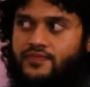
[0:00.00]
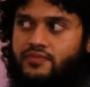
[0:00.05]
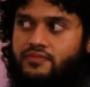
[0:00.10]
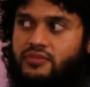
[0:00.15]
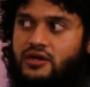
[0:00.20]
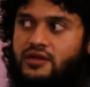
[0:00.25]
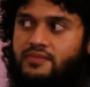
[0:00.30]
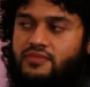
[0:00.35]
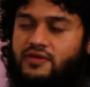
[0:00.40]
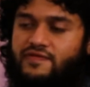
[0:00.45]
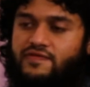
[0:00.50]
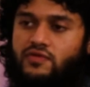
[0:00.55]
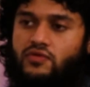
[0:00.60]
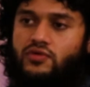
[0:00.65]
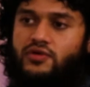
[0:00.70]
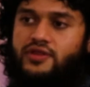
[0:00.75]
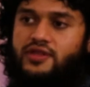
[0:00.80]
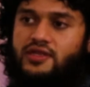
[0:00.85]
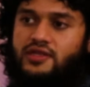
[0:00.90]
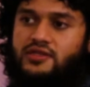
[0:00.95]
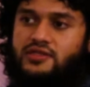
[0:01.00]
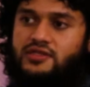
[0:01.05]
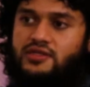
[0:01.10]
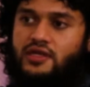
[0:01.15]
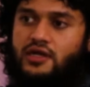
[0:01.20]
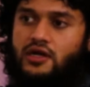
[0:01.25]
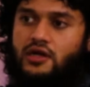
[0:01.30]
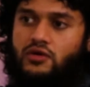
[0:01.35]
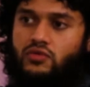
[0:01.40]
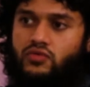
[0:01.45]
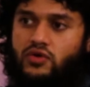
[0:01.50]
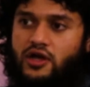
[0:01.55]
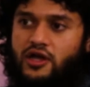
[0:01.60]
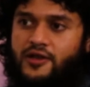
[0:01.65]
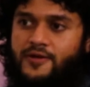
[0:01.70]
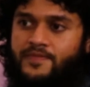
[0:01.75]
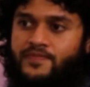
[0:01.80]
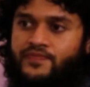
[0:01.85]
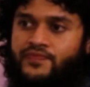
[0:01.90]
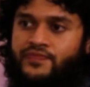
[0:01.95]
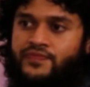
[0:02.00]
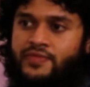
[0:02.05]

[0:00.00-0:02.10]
but before this run,